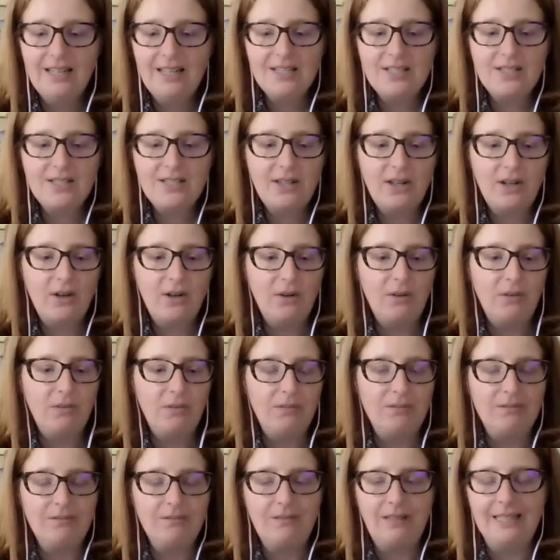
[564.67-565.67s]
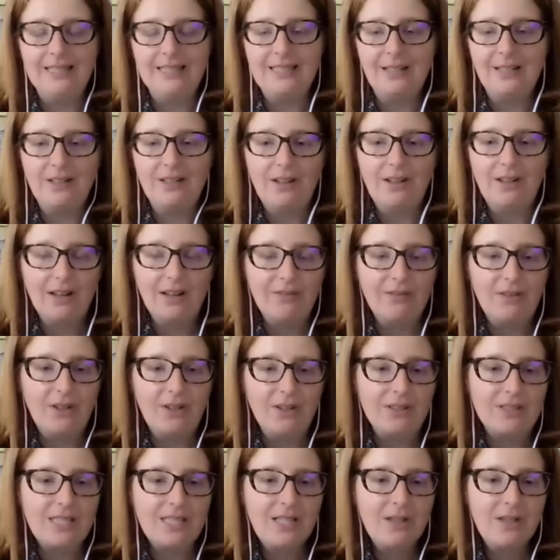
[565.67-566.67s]
so i did a lot of
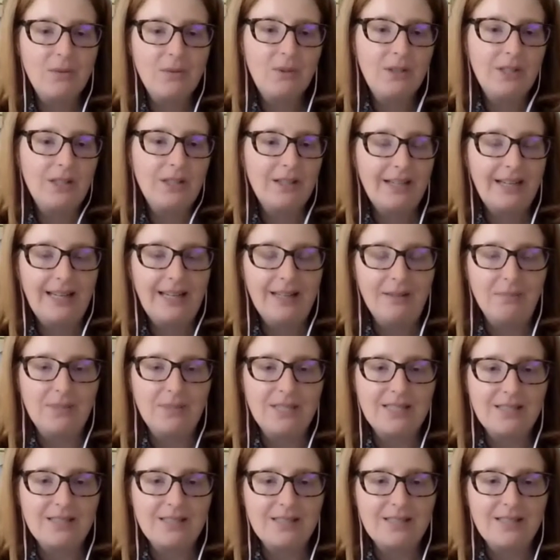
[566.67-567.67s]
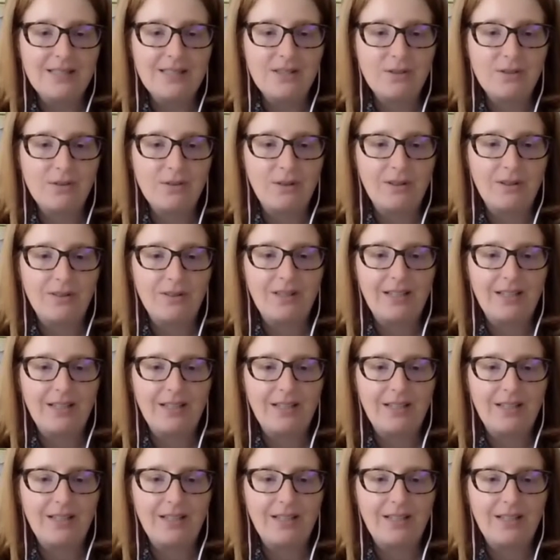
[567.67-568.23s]
volunteer work i had businesses throughout